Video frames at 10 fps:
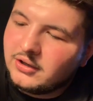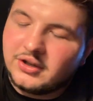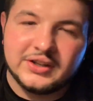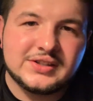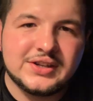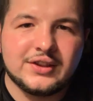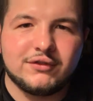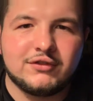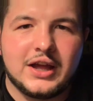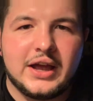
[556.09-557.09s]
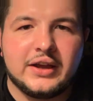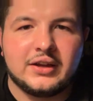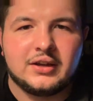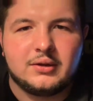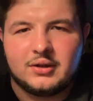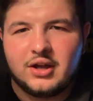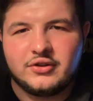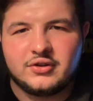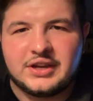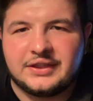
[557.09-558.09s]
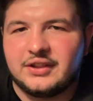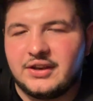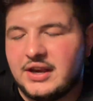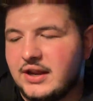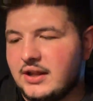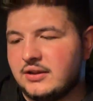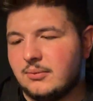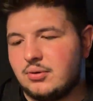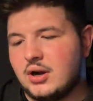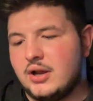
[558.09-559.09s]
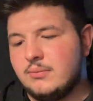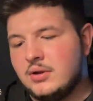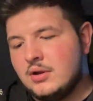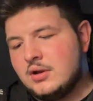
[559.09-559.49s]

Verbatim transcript: you can see the flag underneath the knitting, the prime,